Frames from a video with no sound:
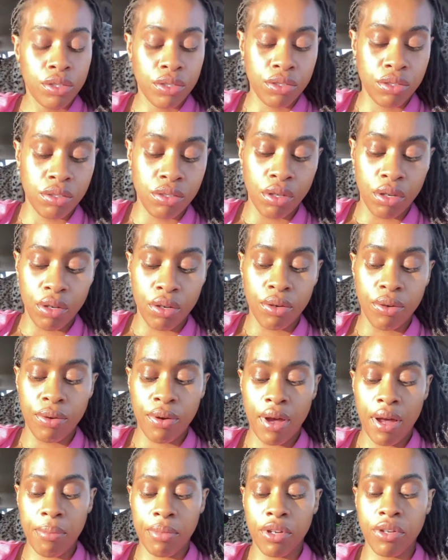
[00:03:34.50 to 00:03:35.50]
So
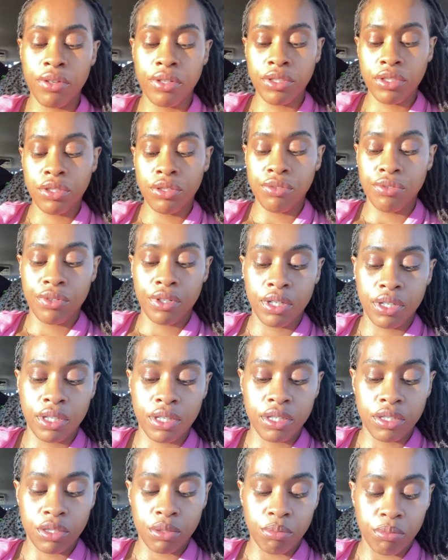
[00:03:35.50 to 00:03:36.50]
I'm going to read
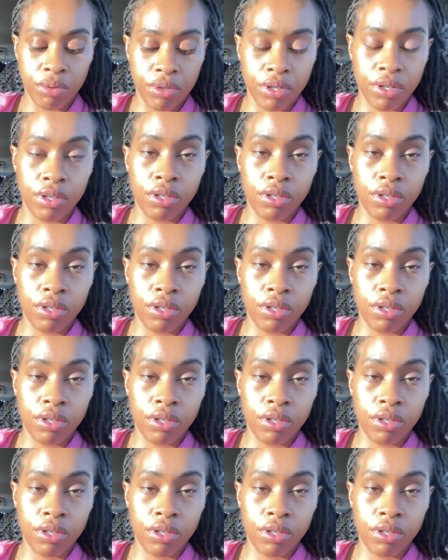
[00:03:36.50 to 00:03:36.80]
this book.